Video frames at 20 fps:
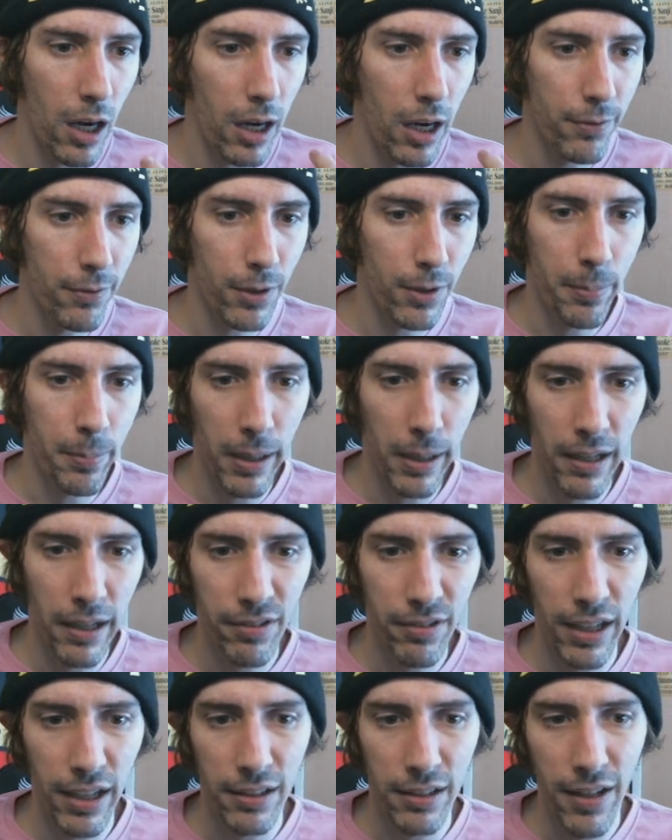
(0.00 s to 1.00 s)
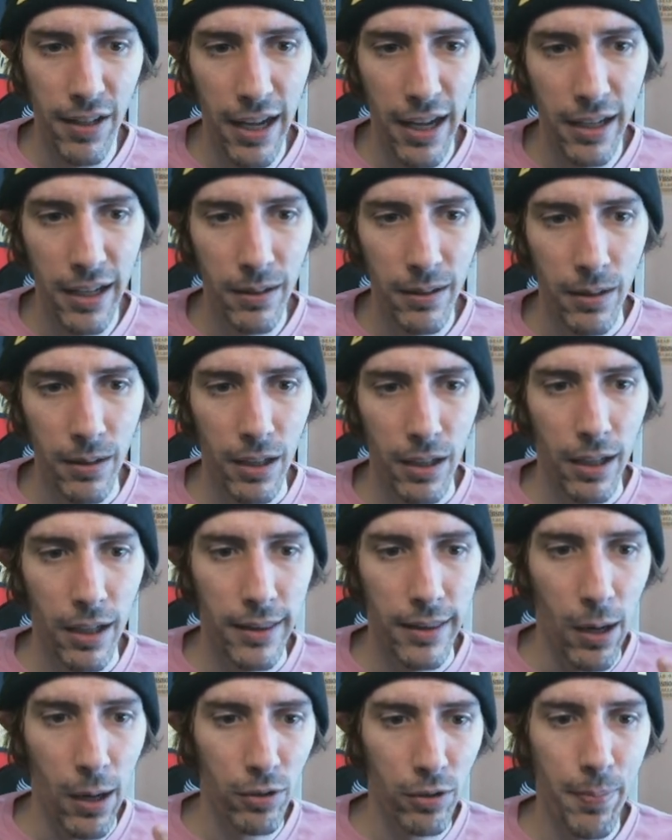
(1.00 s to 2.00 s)
uh, for a P S A ten.
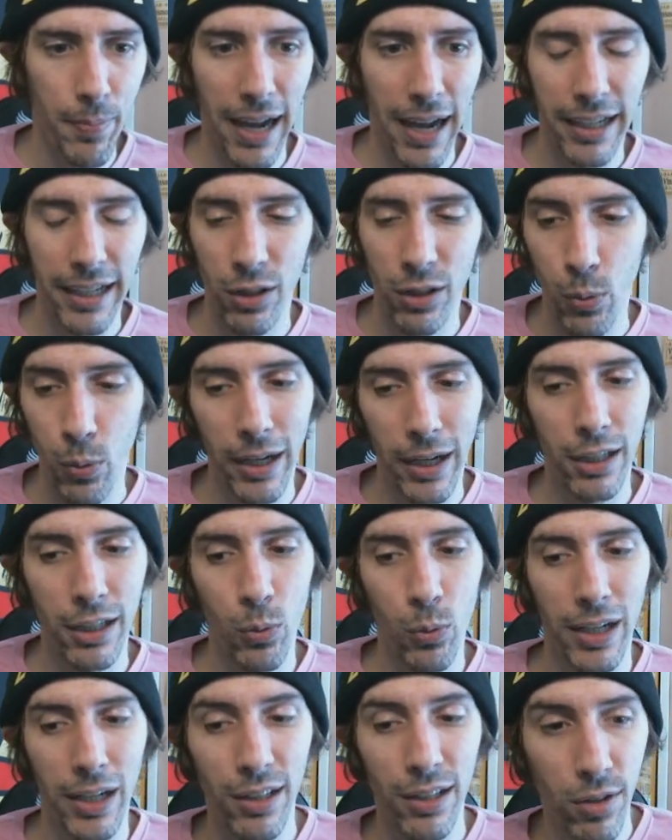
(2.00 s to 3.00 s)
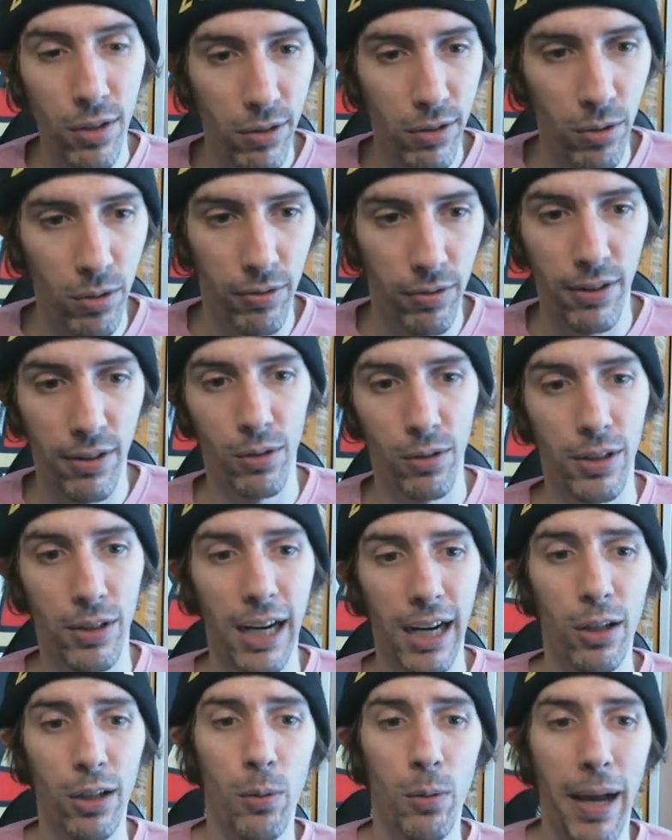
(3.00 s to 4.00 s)
That was back in twenty twenty-two. So you
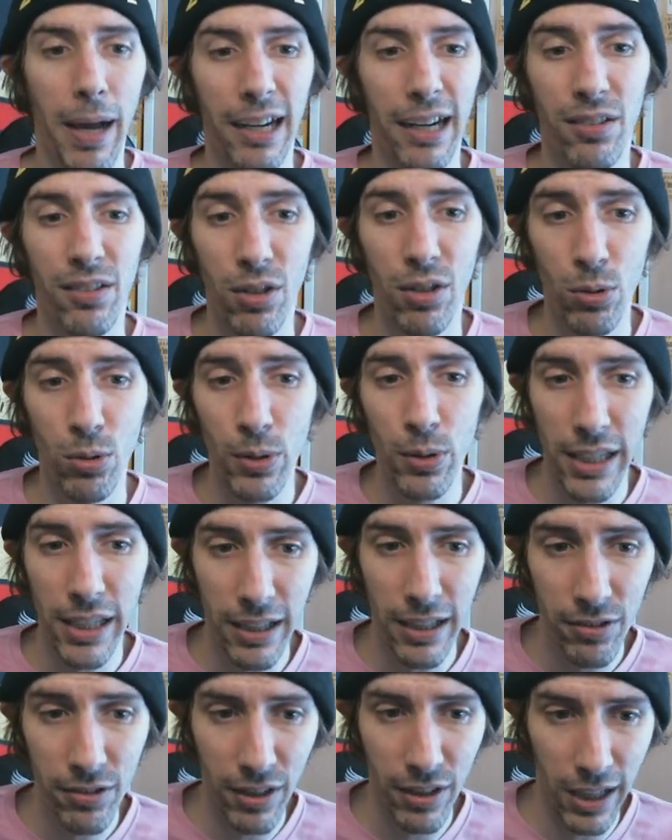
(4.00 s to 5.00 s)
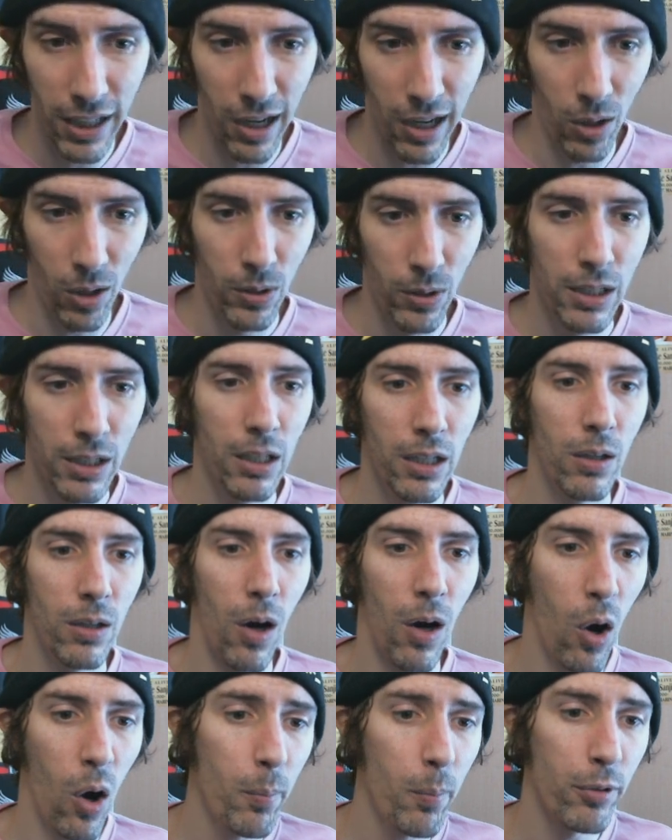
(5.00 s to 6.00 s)
got to go back two years ago,
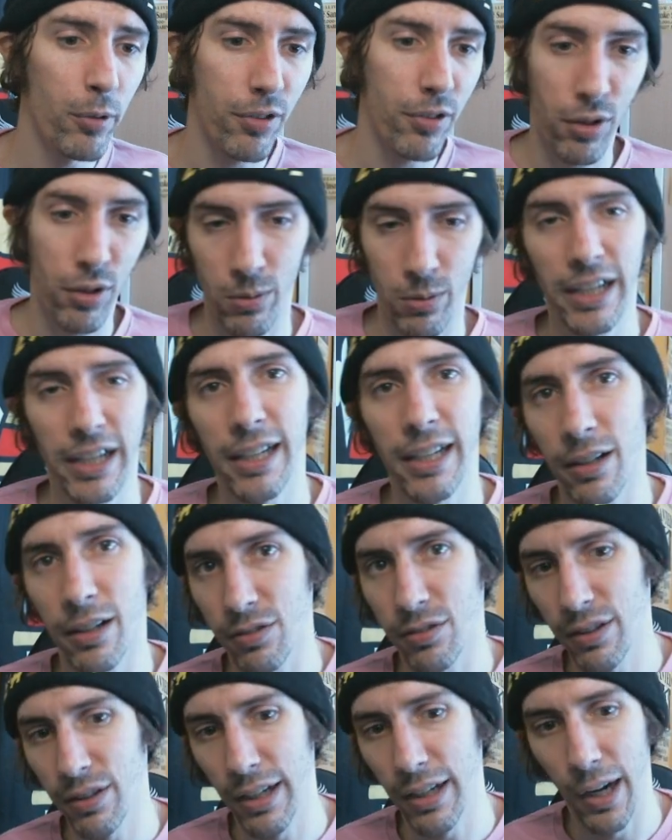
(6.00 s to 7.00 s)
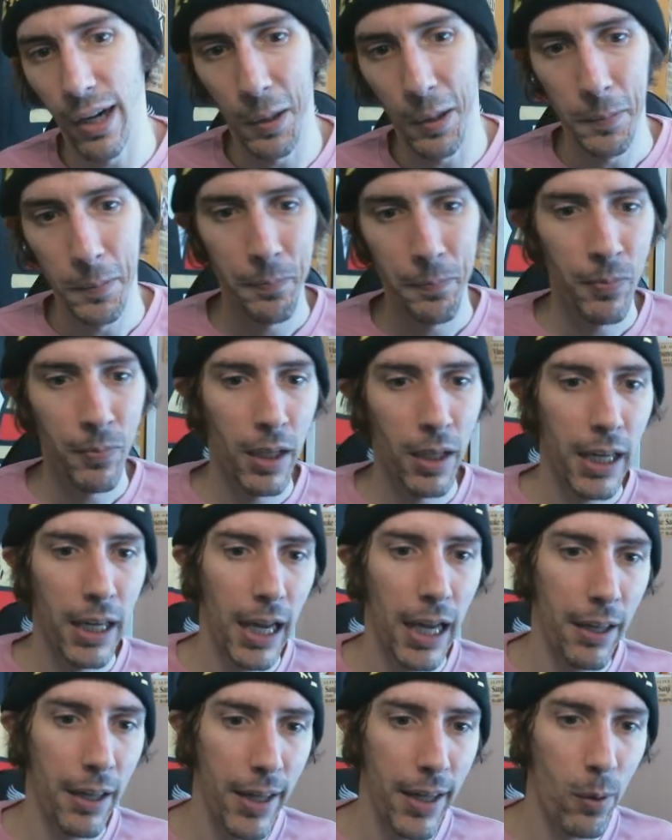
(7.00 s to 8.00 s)
almost three years ago,
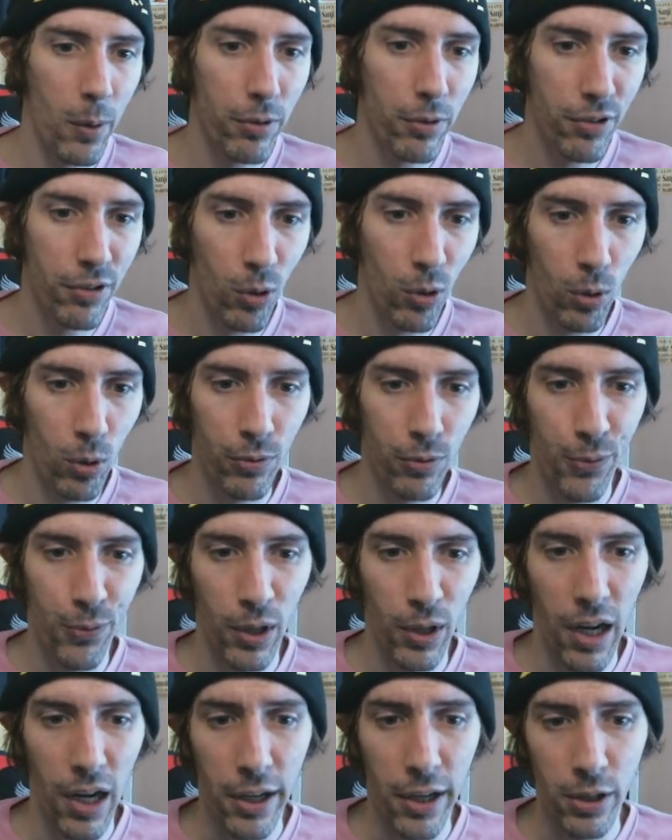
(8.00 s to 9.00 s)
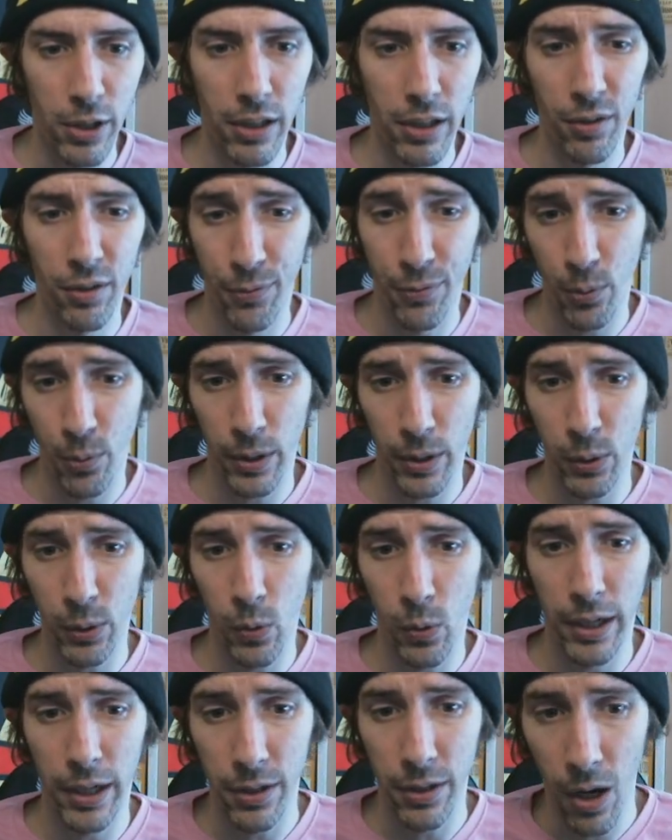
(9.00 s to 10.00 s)
and that was sold for one hundred
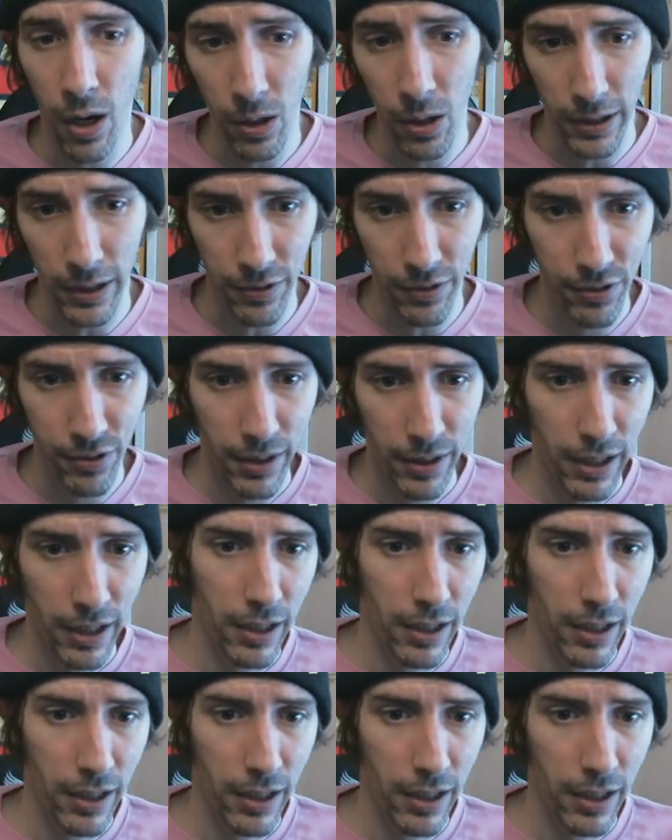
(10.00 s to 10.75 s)
forty-one dollars.